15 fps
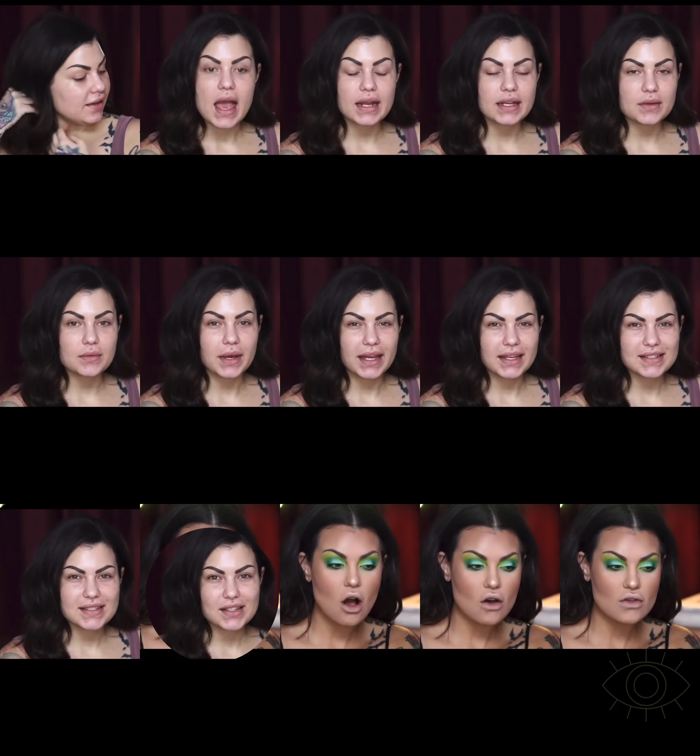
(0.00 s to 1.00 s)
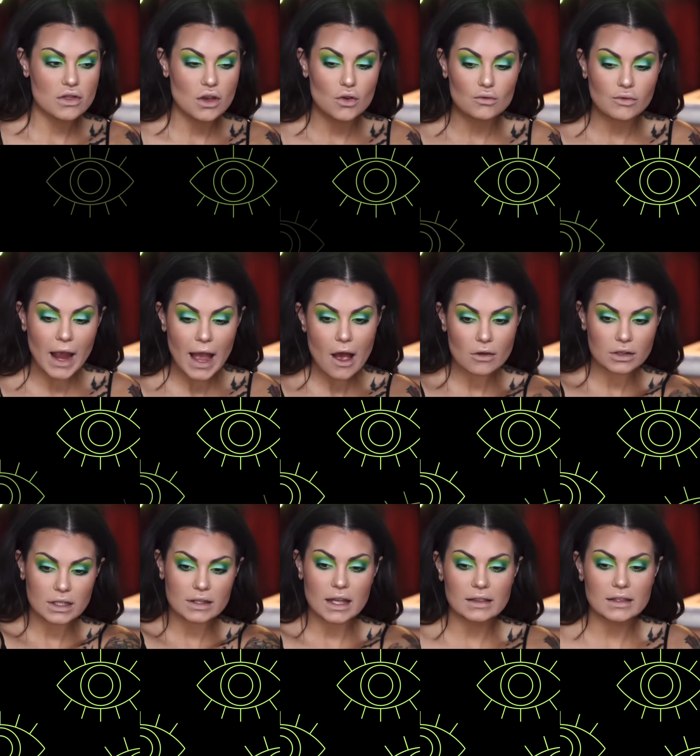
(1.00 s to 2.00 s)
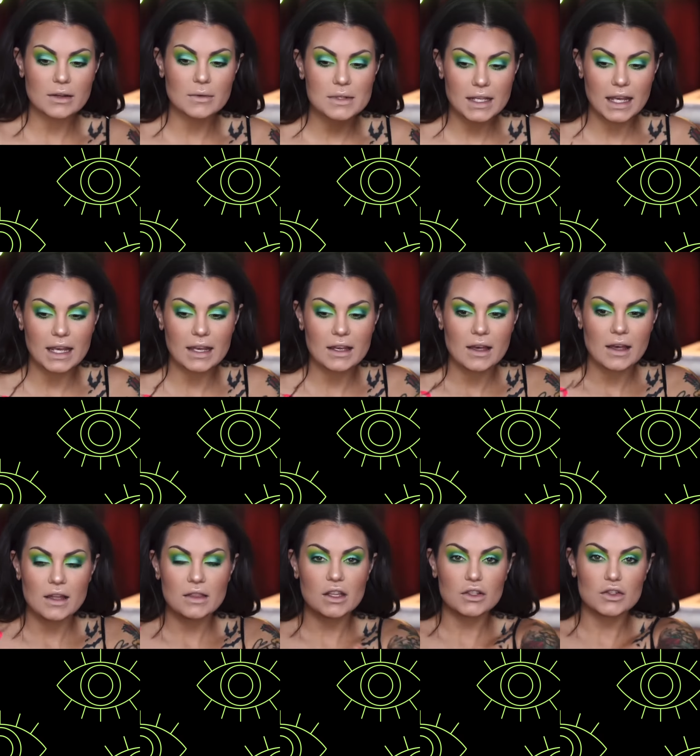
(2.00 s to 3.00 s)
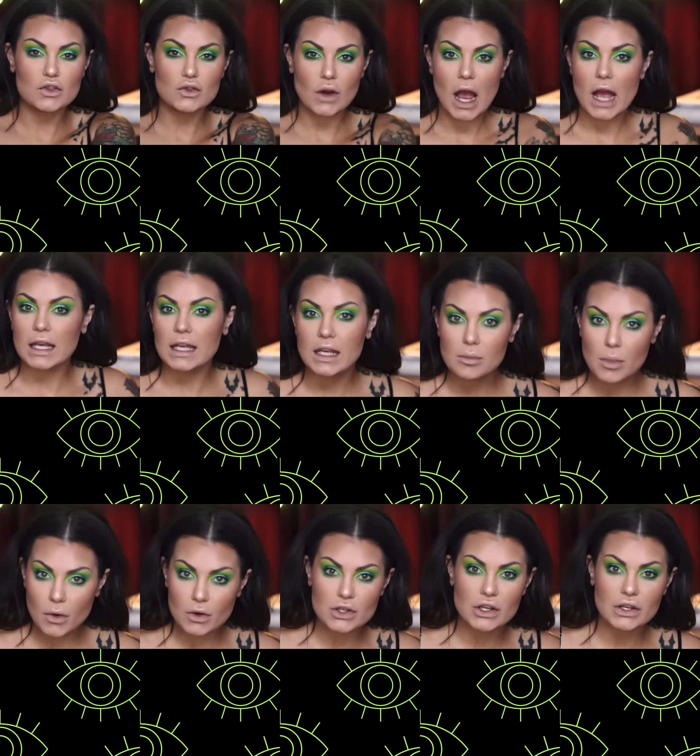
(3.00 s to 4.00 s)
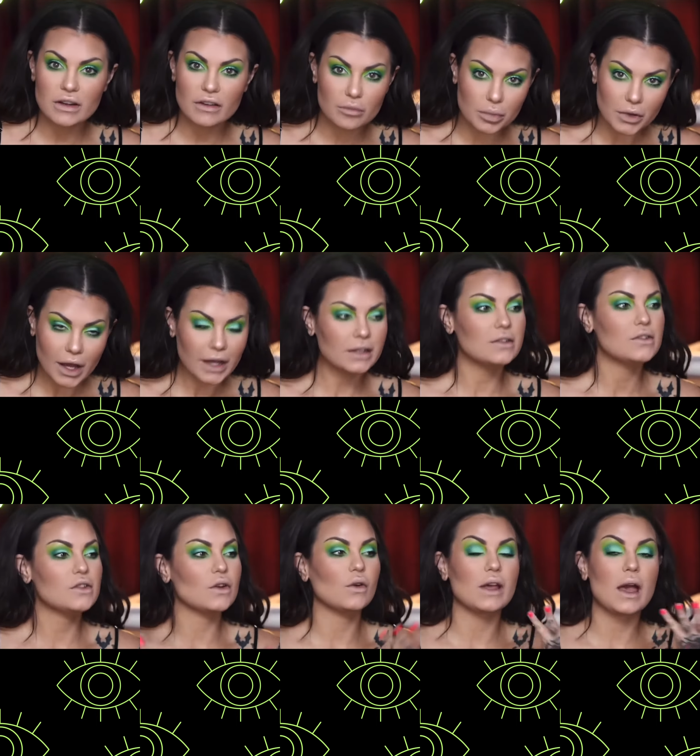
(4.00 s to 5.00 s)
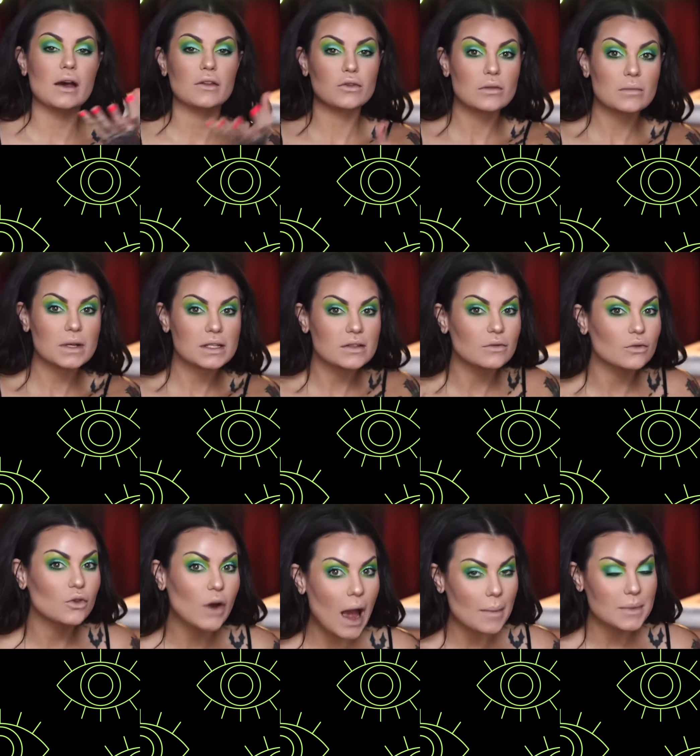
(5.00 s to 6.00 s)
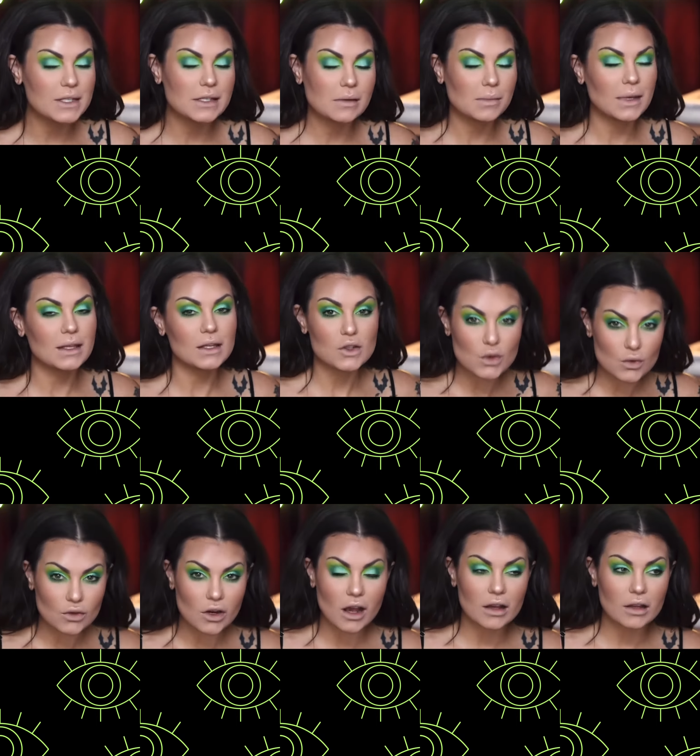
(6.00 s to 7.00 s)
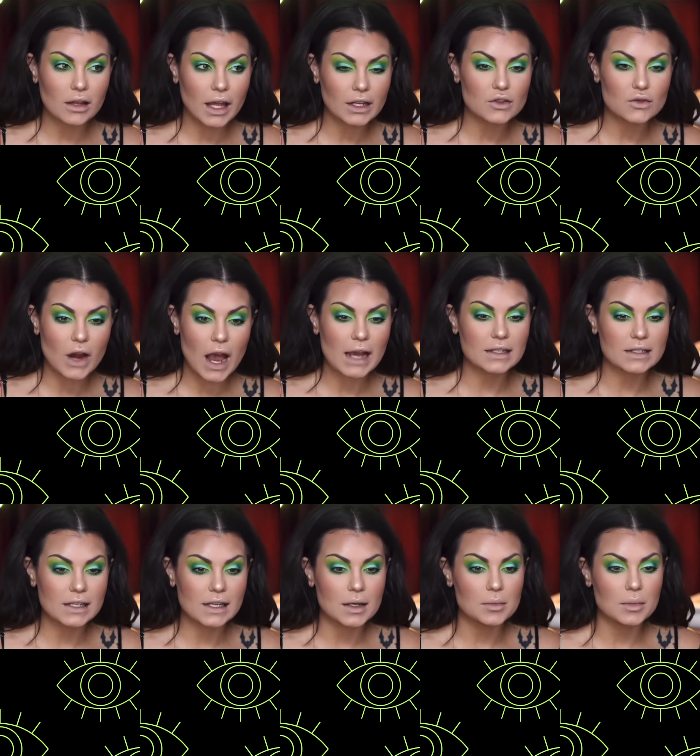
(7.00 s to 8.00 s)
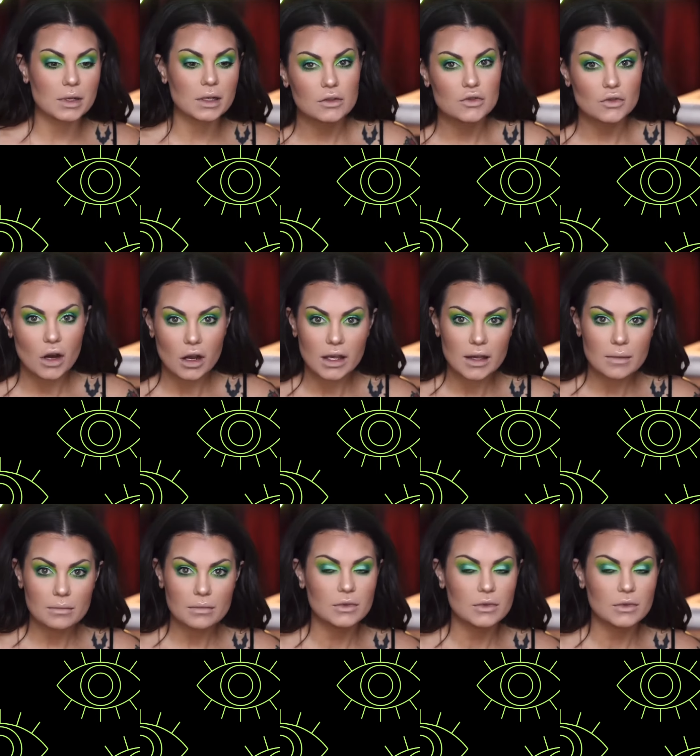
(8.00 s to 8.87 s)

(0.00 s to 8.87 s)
Anyways. And they saw on the ground that there was like this dragging motion of blood. So Catherine must have grabbed him and then dra- like dragged him, drug him?